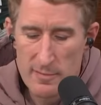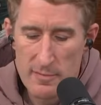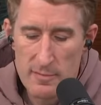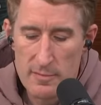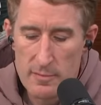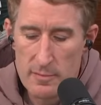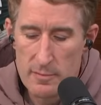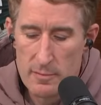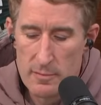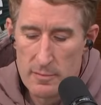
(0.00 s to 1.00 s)

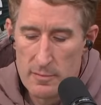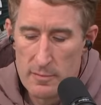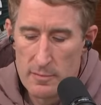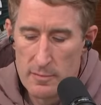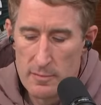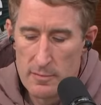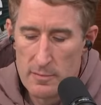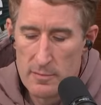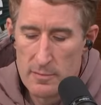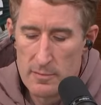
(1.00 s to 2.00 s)

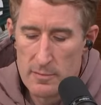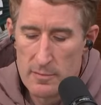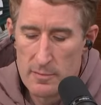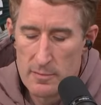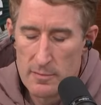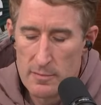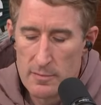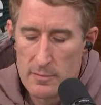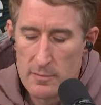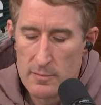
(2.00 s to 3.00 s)

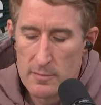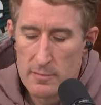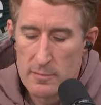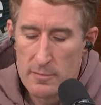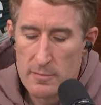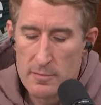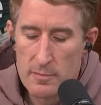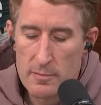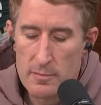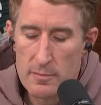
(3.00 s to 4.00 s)

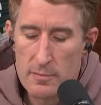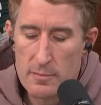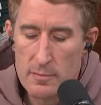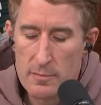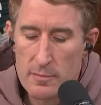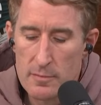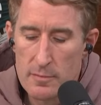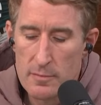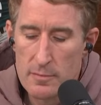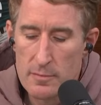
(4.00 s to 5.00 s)

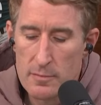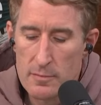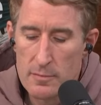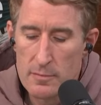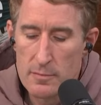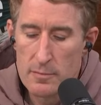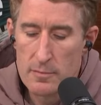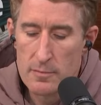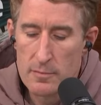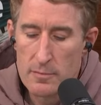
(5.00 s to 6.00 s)

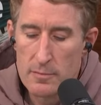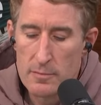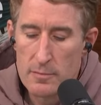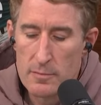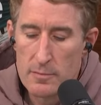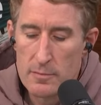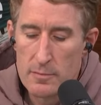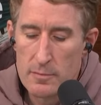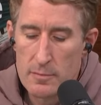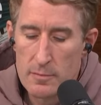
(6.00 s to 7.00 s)

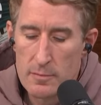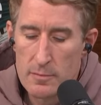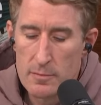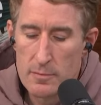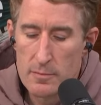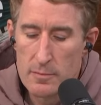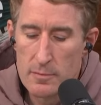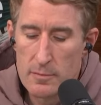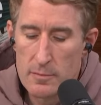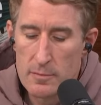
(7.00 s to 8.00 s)
(not speaking)